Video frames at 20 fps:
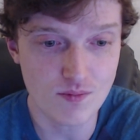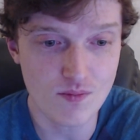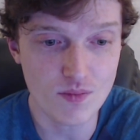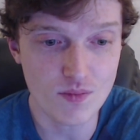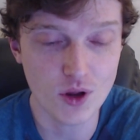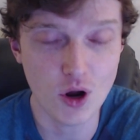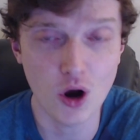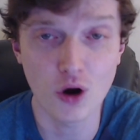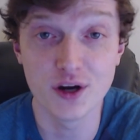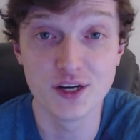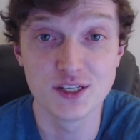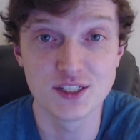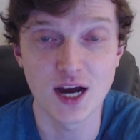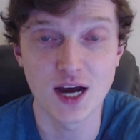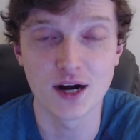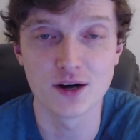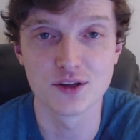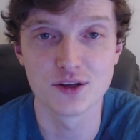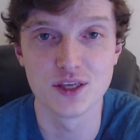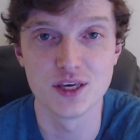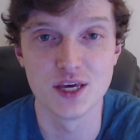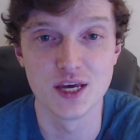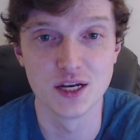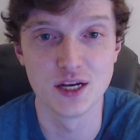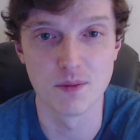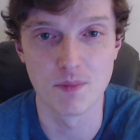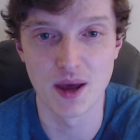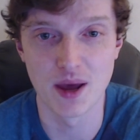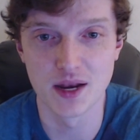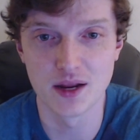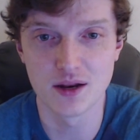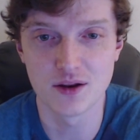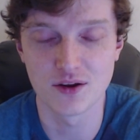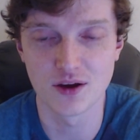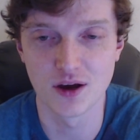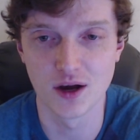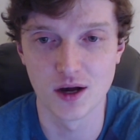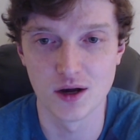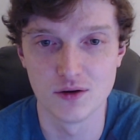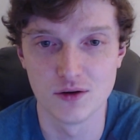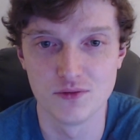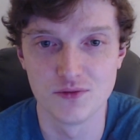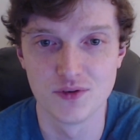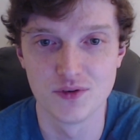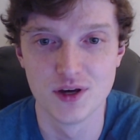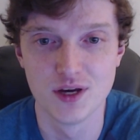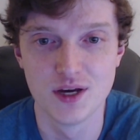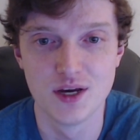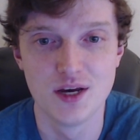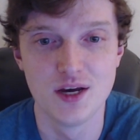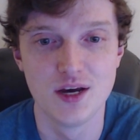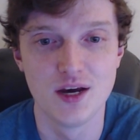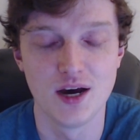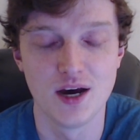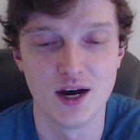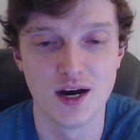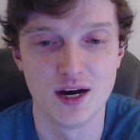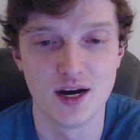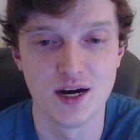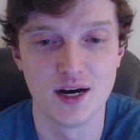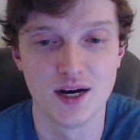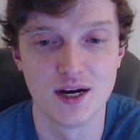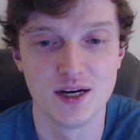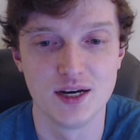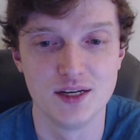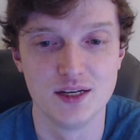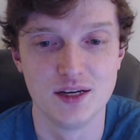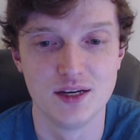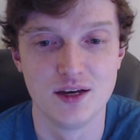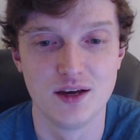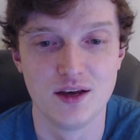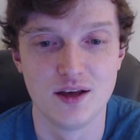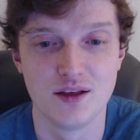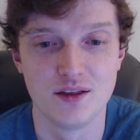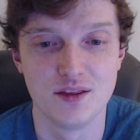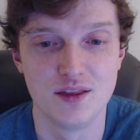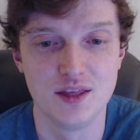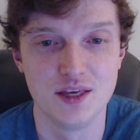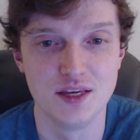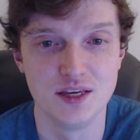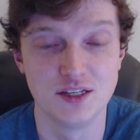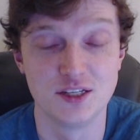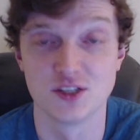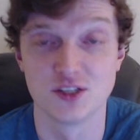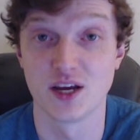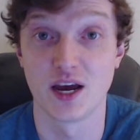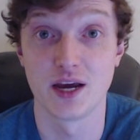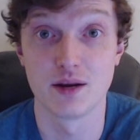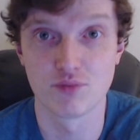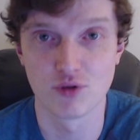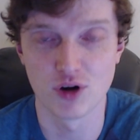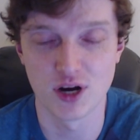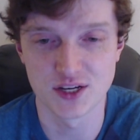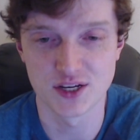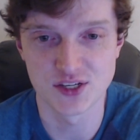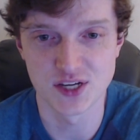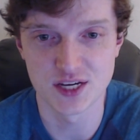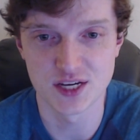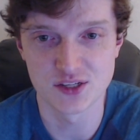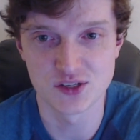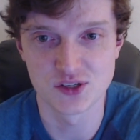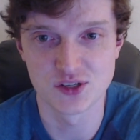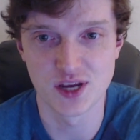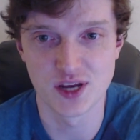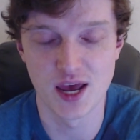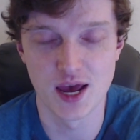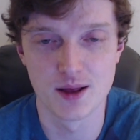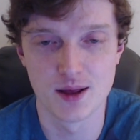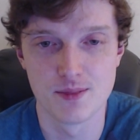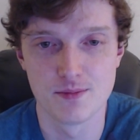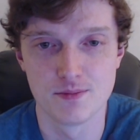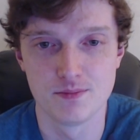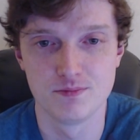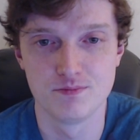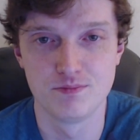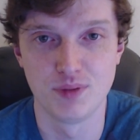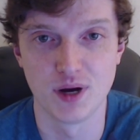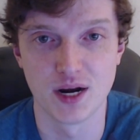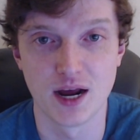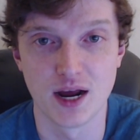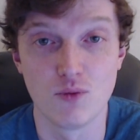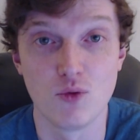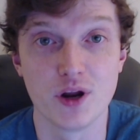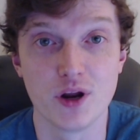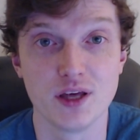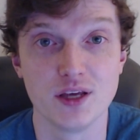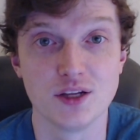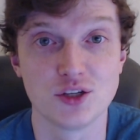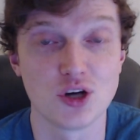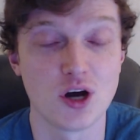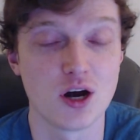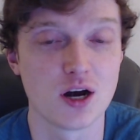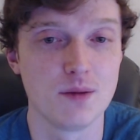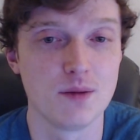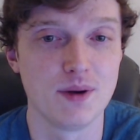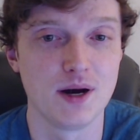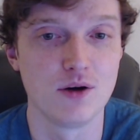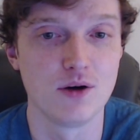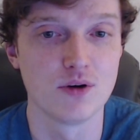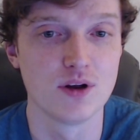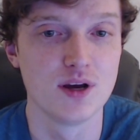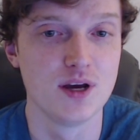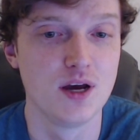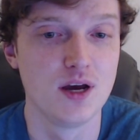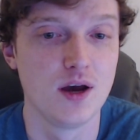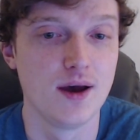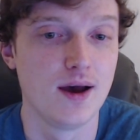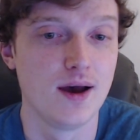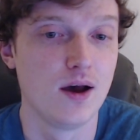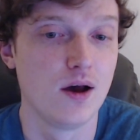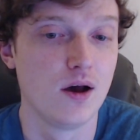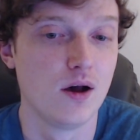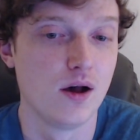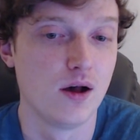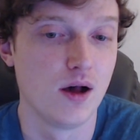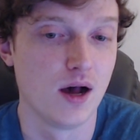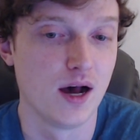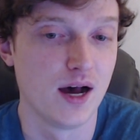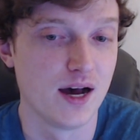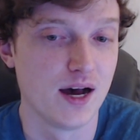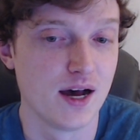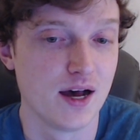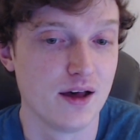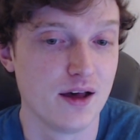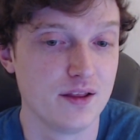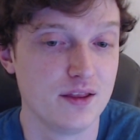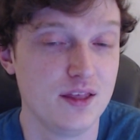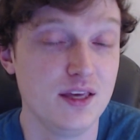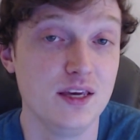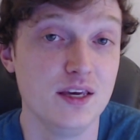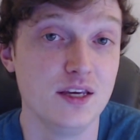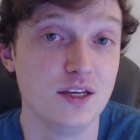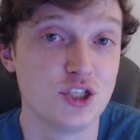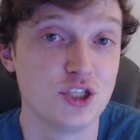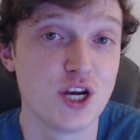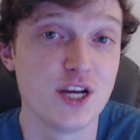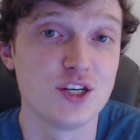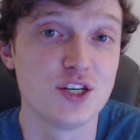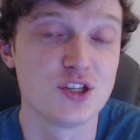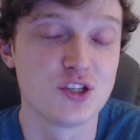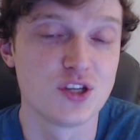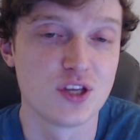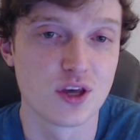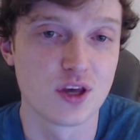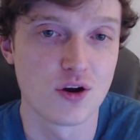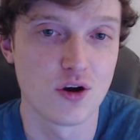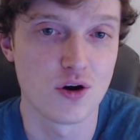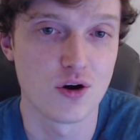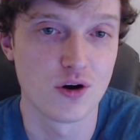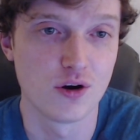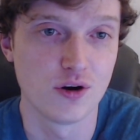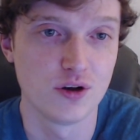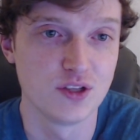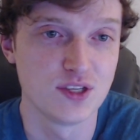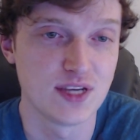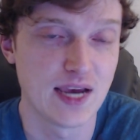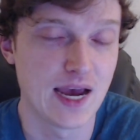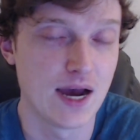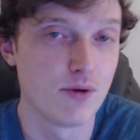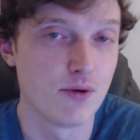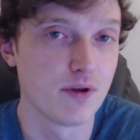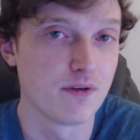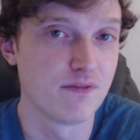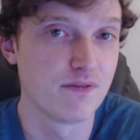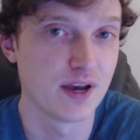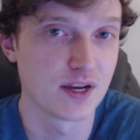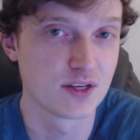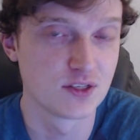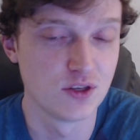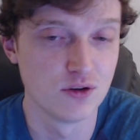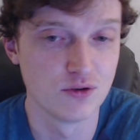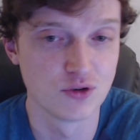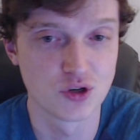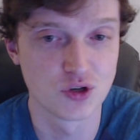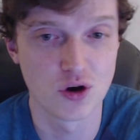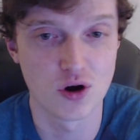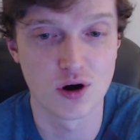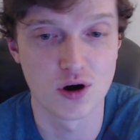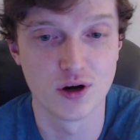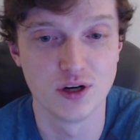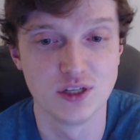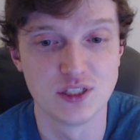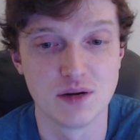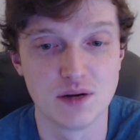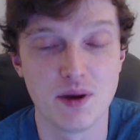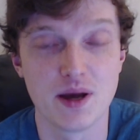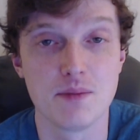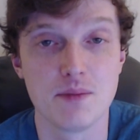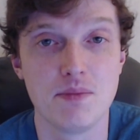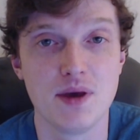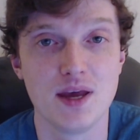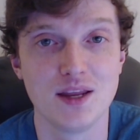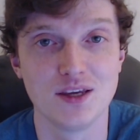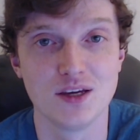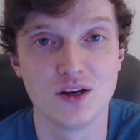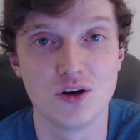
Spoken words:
are entirely independent of the design process. But I want to talk about the changes to the cards, how it affects those cards, and my opinion